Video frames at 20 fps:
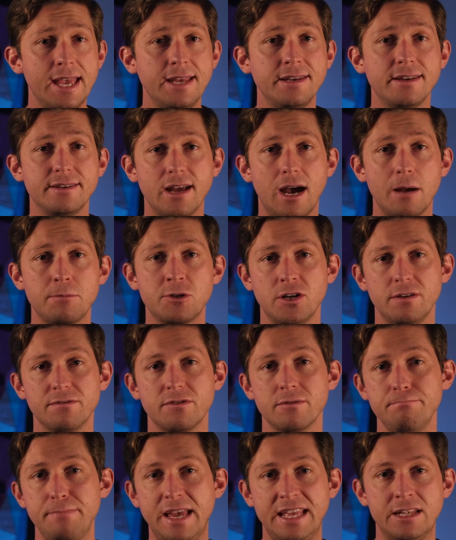adoption
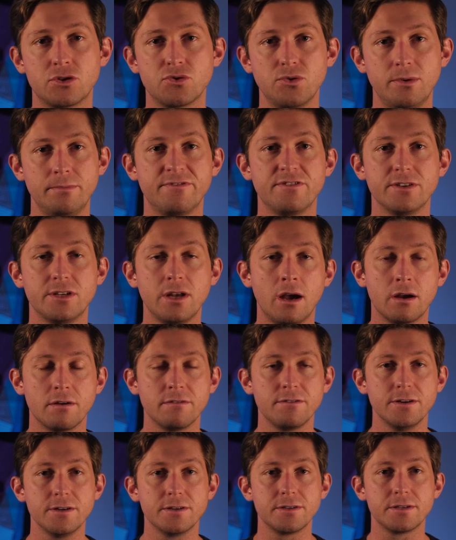from mainstream
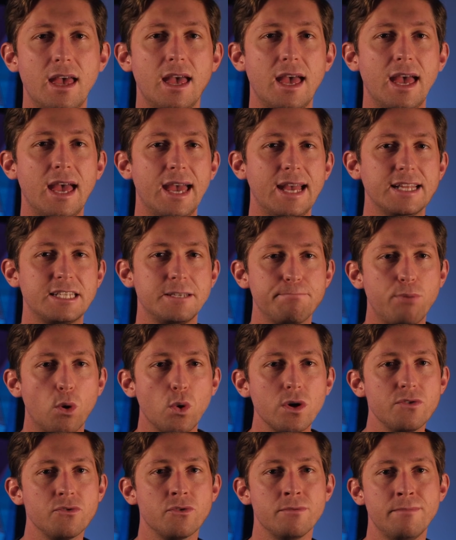photographers. It's
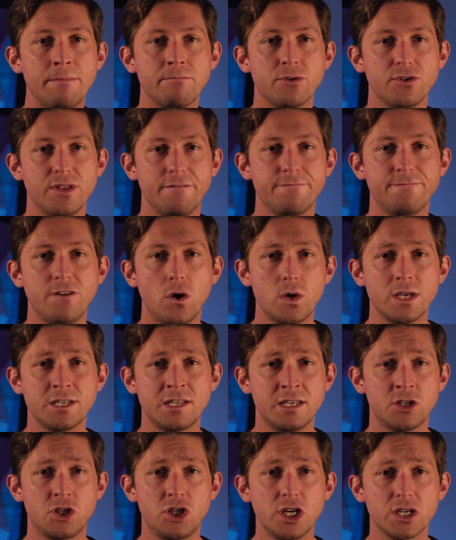important to remember that focus
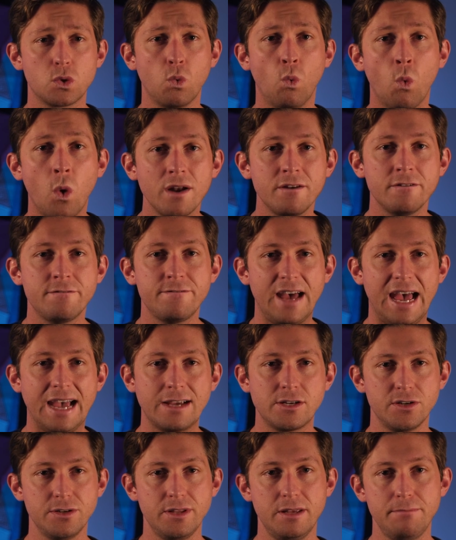is just one
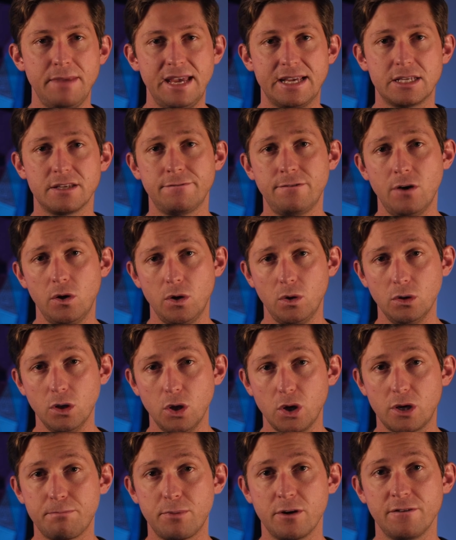factor that makes a photo
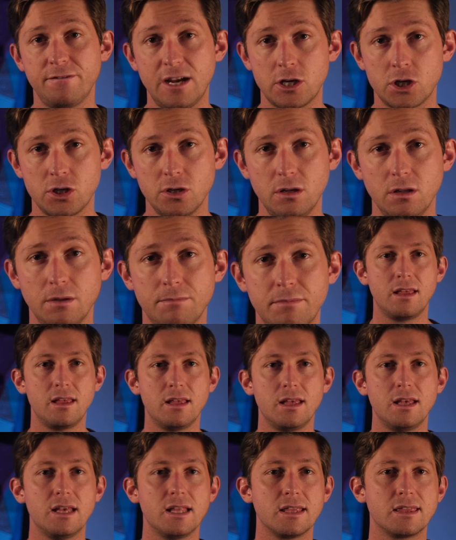look professional.
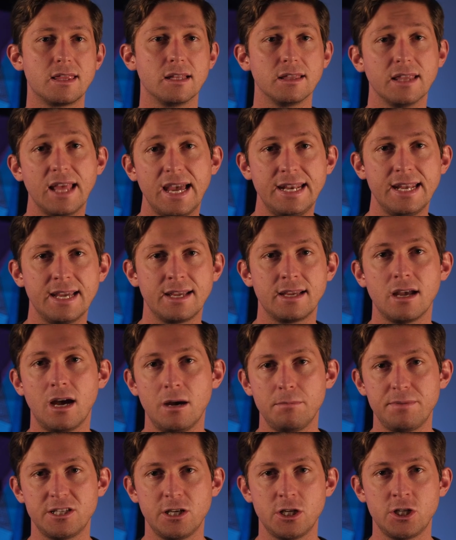The lighting,
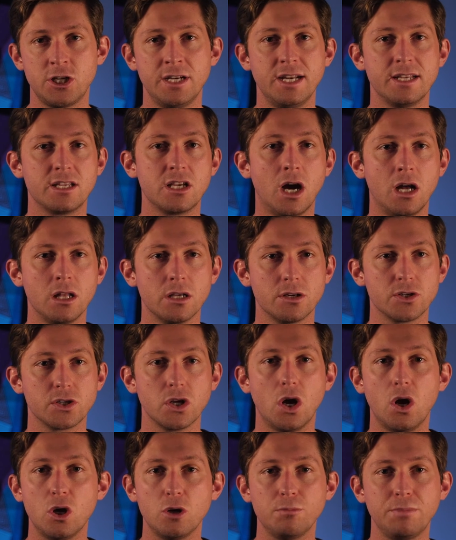composition, and colors
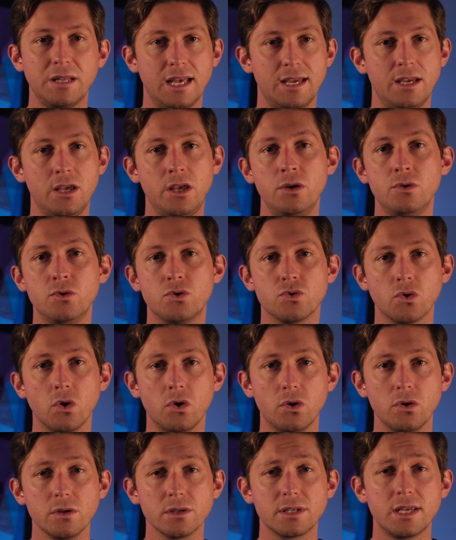all play huge
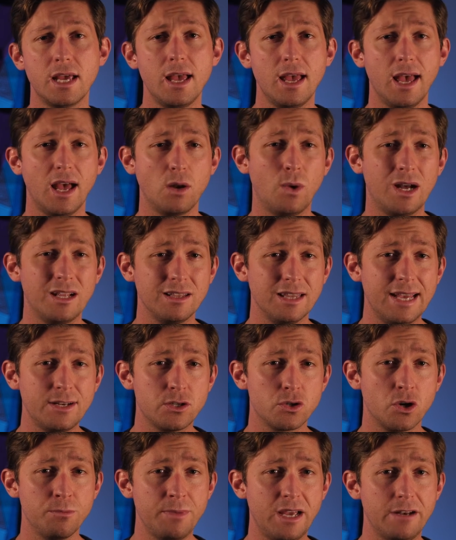roles, and while
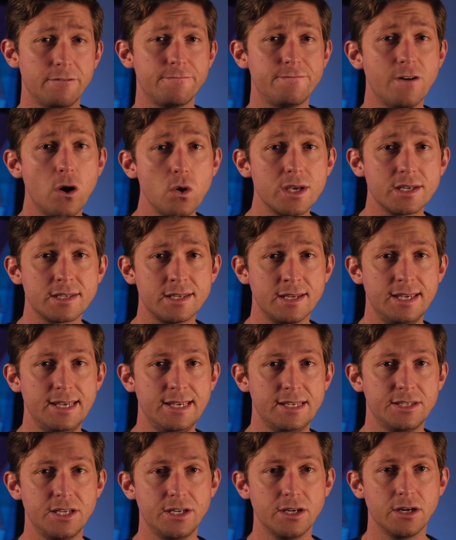Lytro made focusing
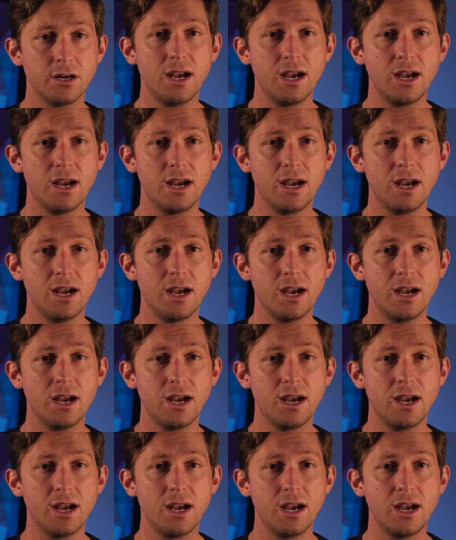easier,